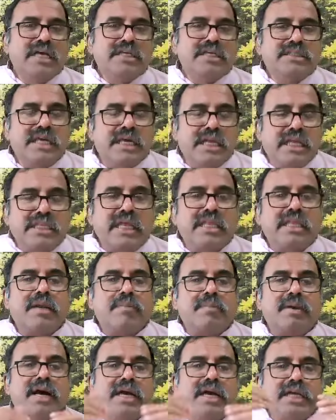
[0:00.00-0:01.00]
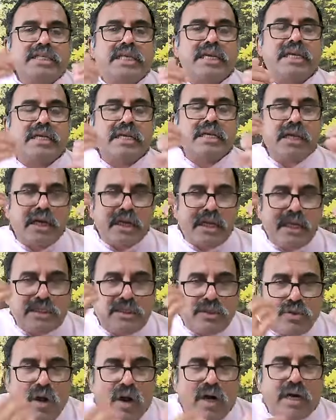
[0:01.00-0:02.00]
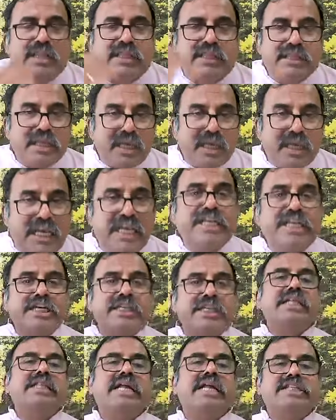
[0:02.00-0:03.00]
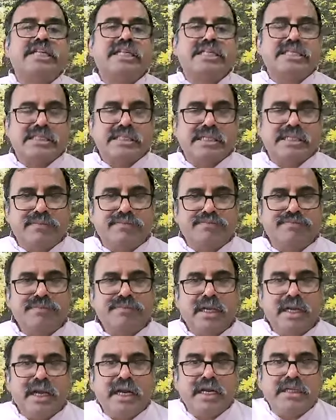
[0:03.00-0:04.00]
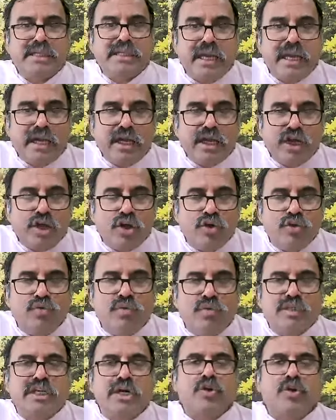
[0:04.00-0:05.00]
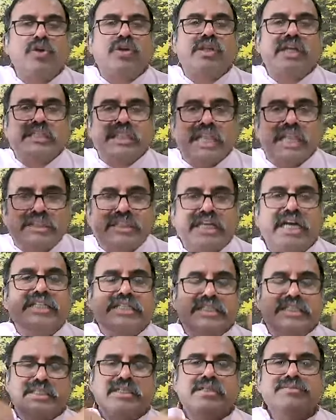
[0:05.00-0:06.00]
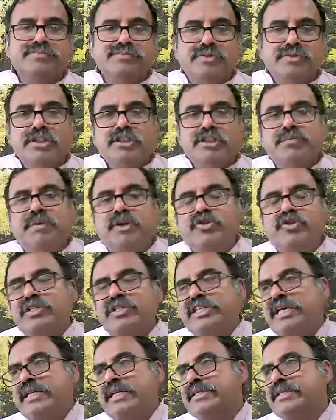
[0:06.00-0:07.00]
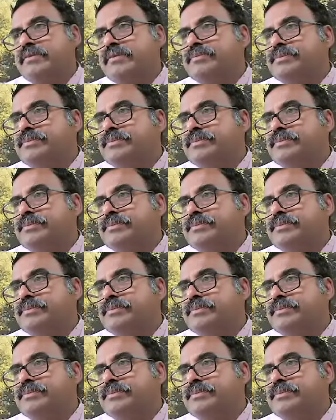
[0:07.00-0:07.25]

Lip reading: Sanatana Dharma is not a religion in that sense. It's a universal truth. It's like science, spiritual science.